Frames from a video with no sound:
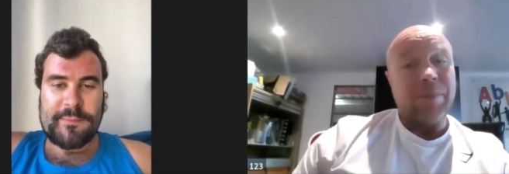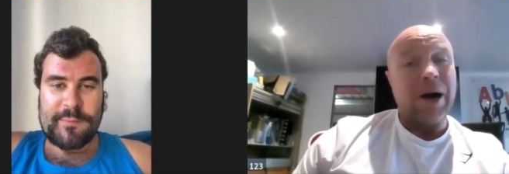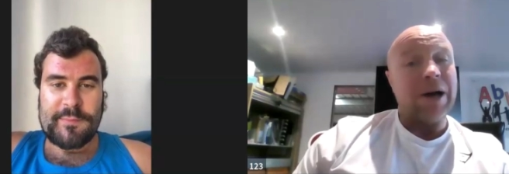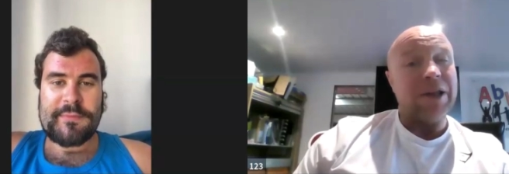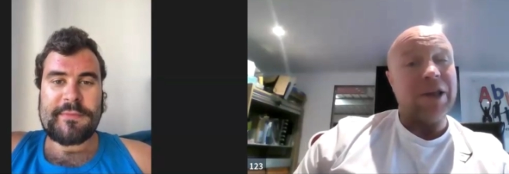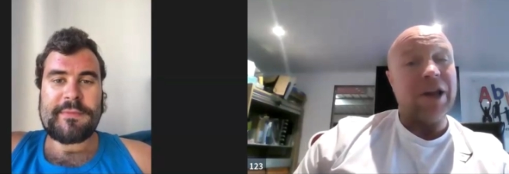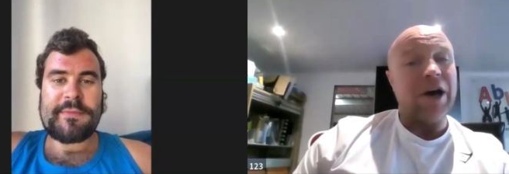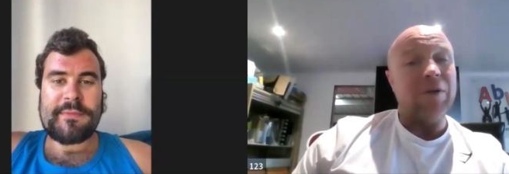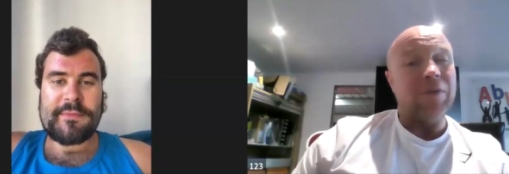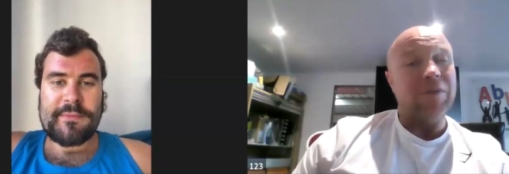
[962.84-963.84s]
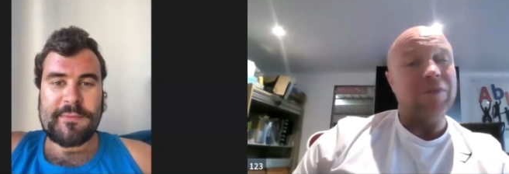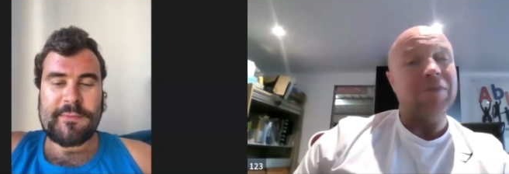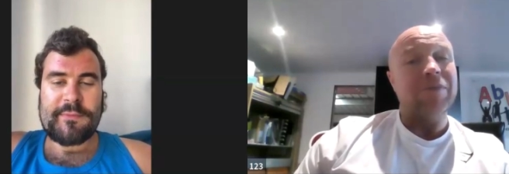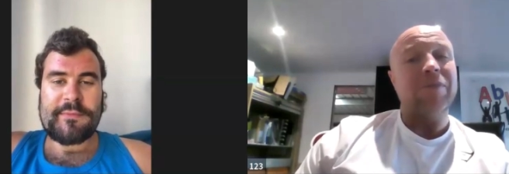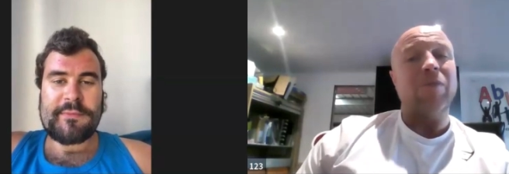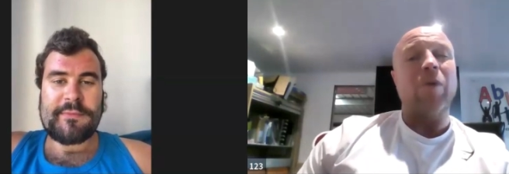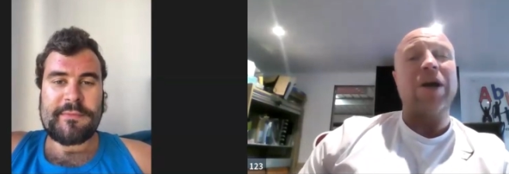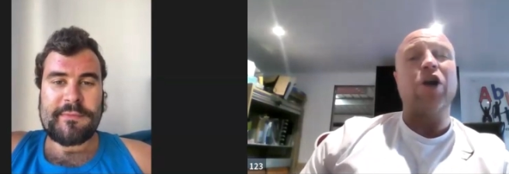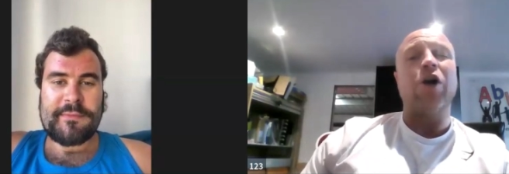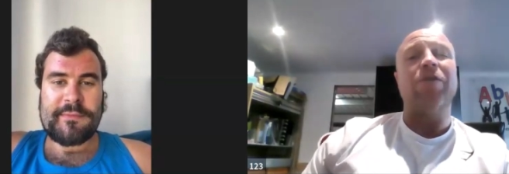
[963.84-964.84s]
Speaker 1: But, you know,
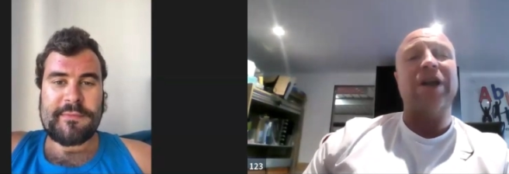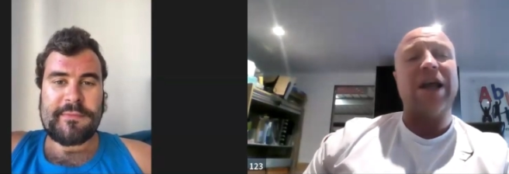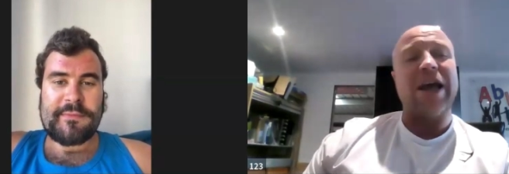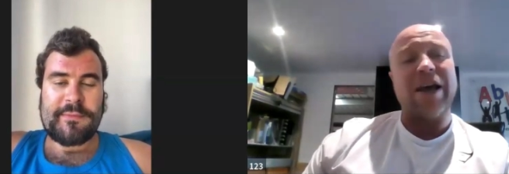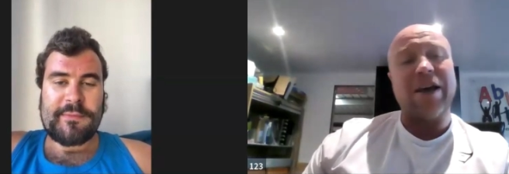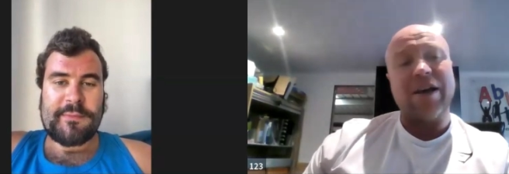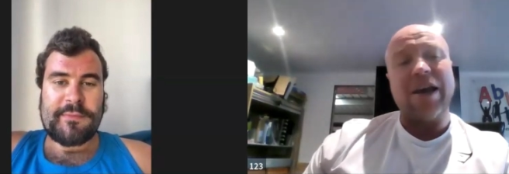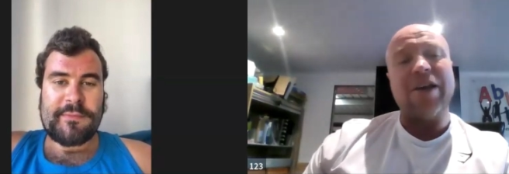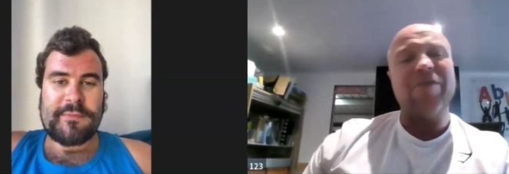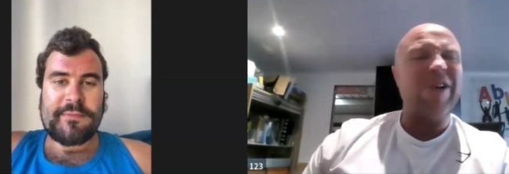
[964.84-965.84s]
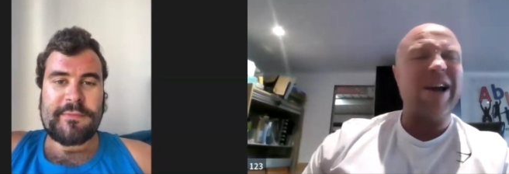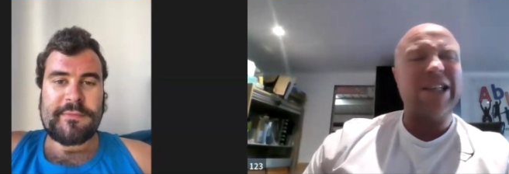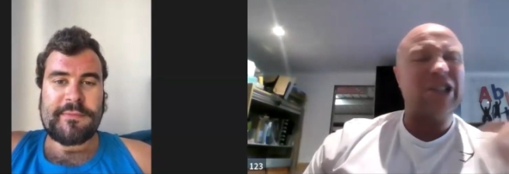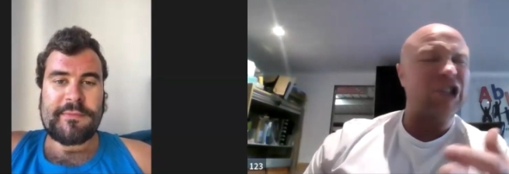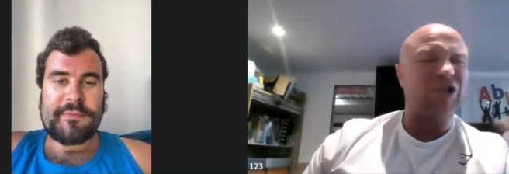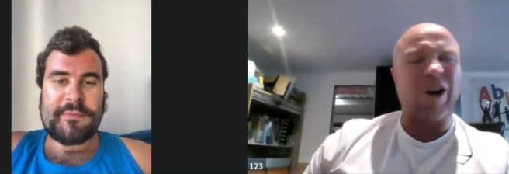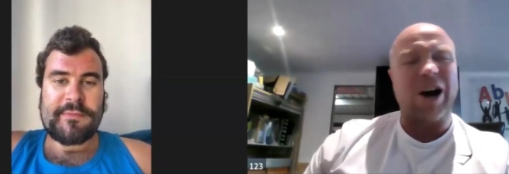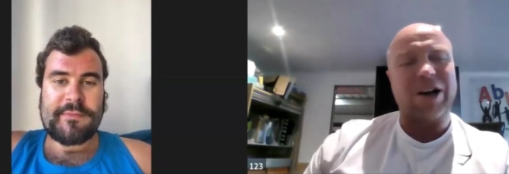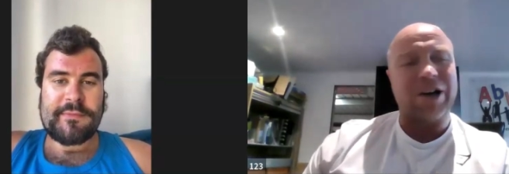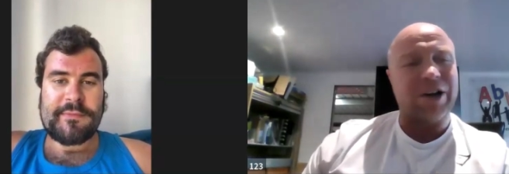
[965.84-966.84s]
when COVID hit, it really
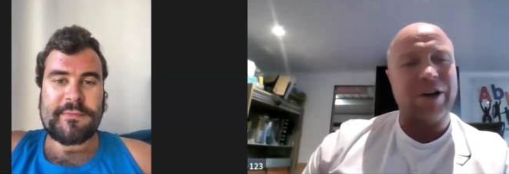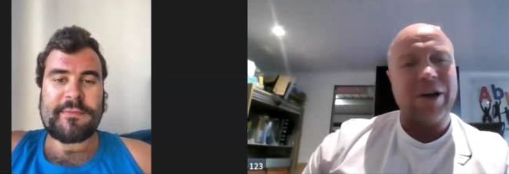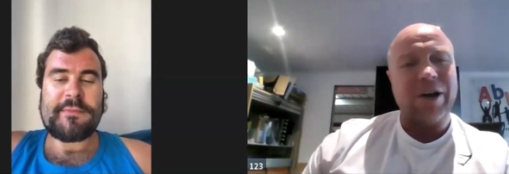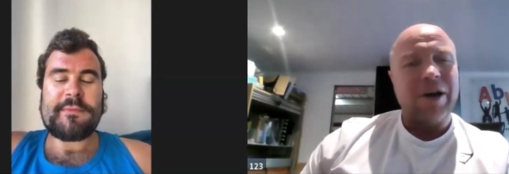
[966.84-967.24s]
struck and